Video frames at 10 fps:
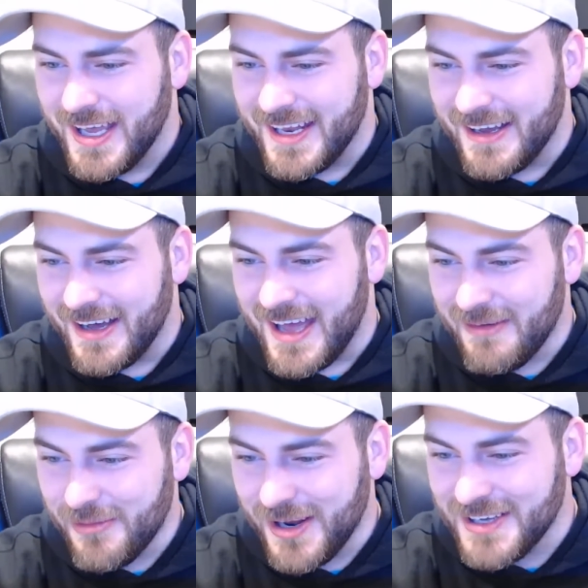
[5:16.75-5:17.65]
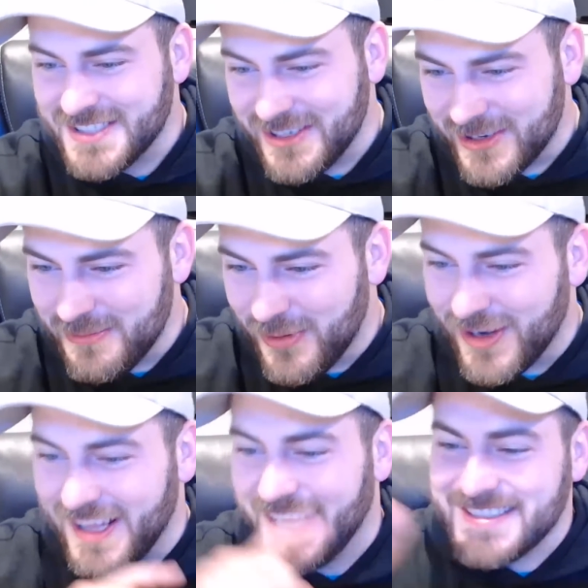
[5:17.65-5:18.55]
And everyone else here, good
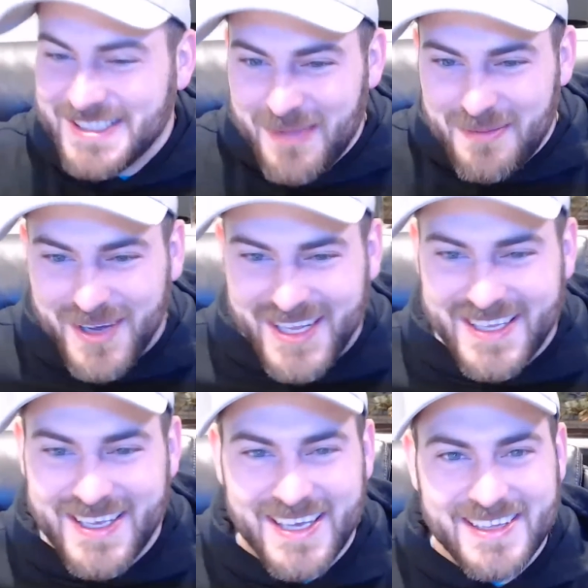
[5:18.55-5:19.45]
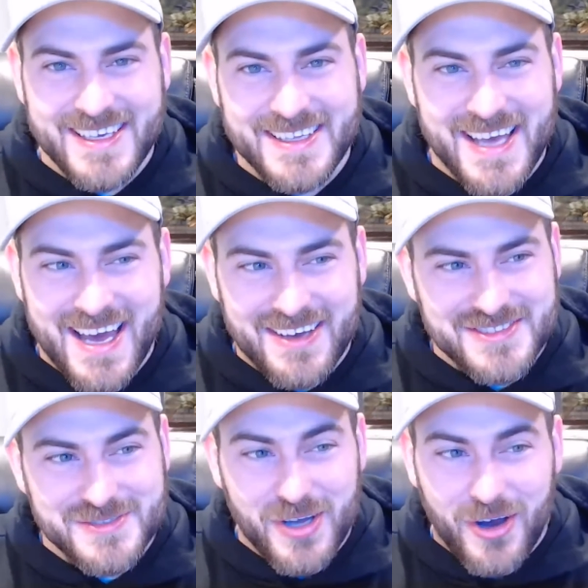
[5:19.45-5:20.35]
morning. I see my buddy Kang Lee in the
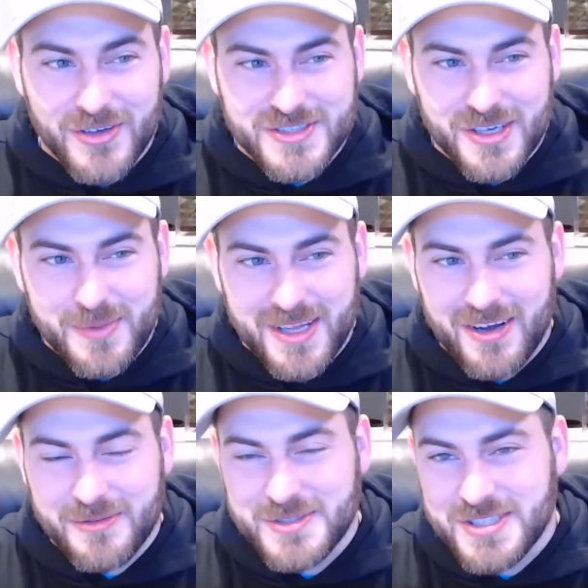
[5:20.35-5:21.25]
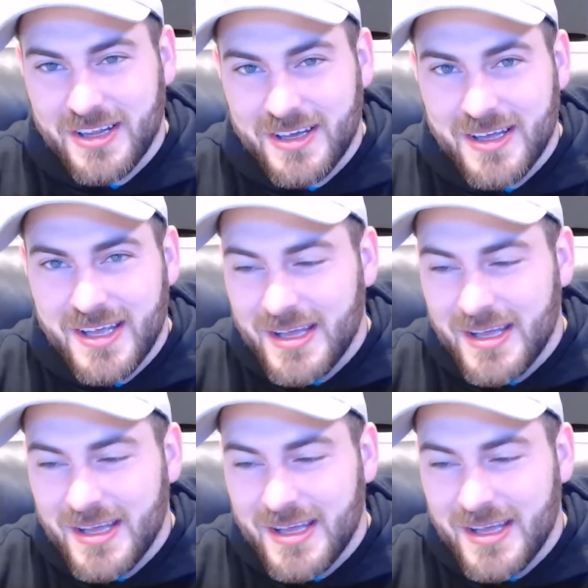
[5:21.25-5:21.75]
house, who's also going to be at Aquashella.